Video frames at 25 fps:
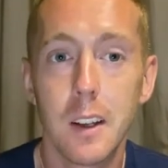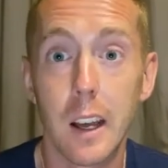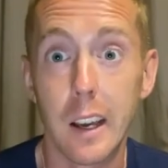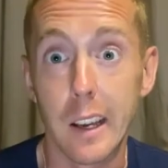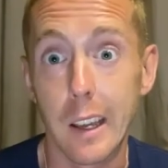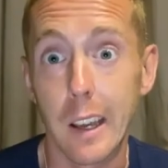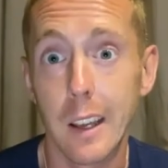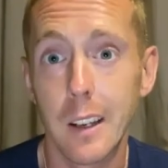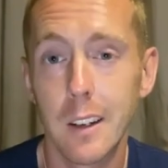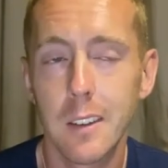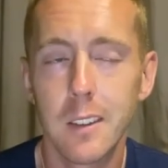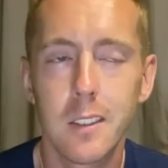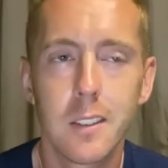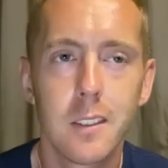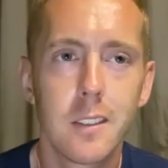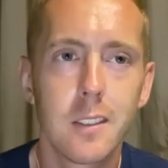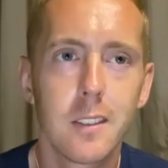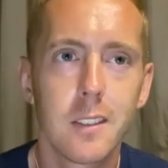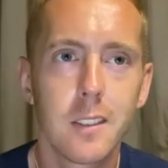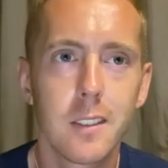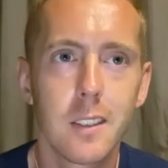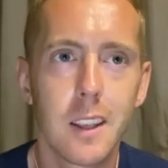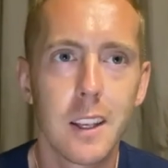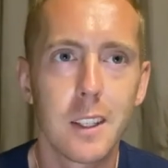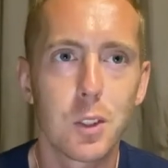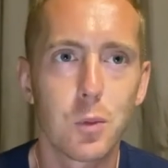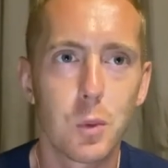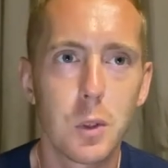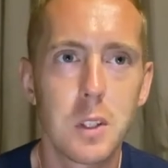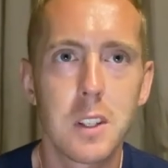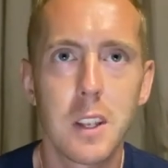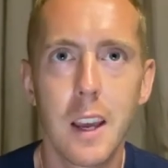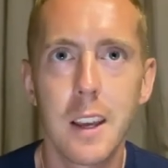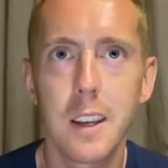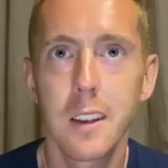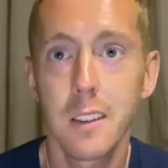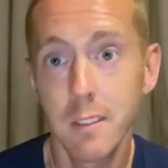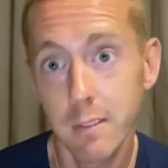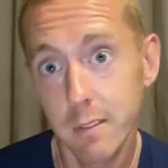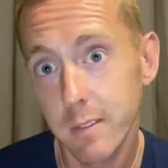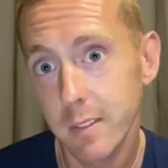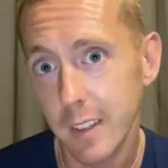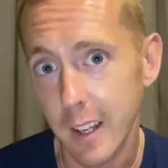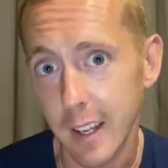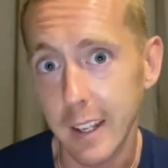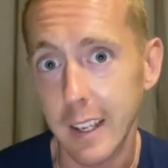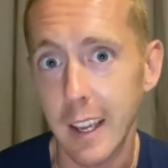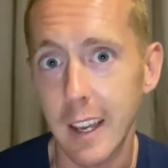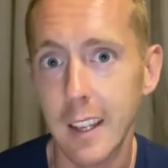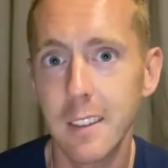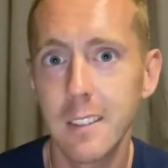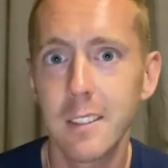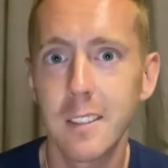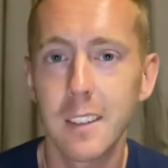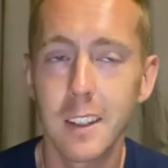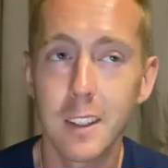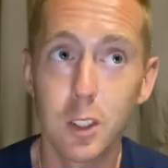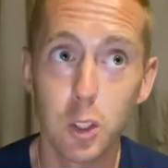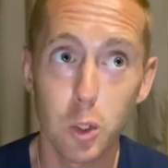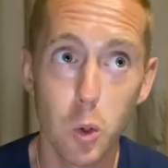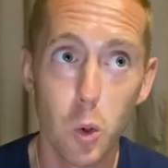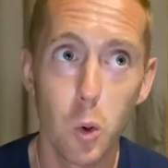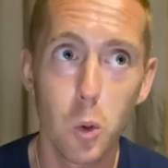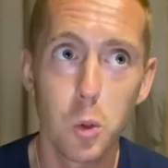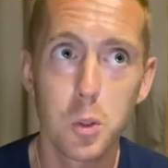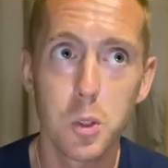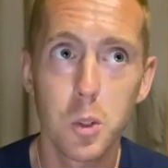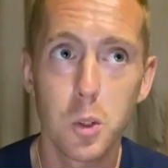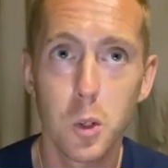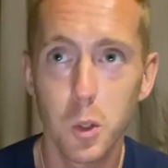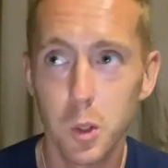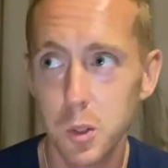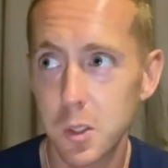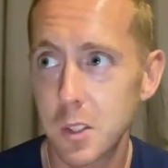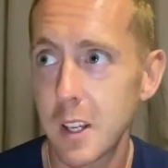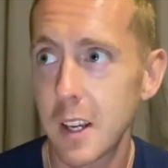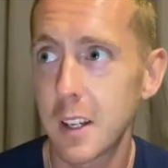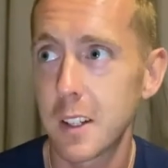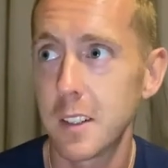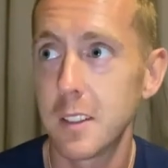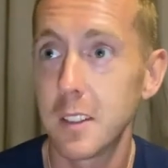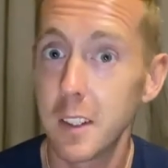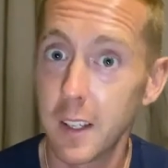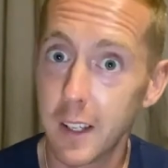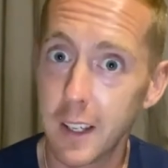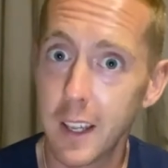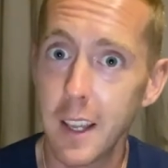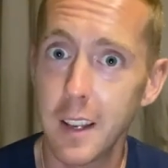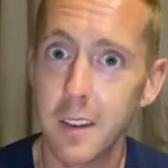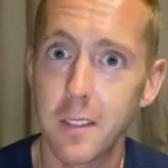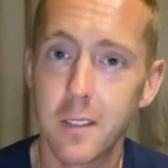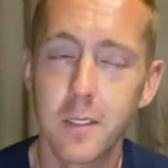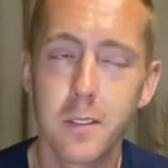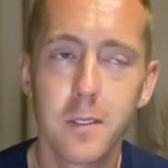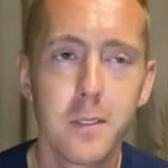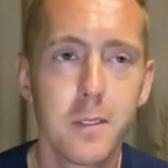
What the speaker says: again, gets retaken again, and he scores on the second again.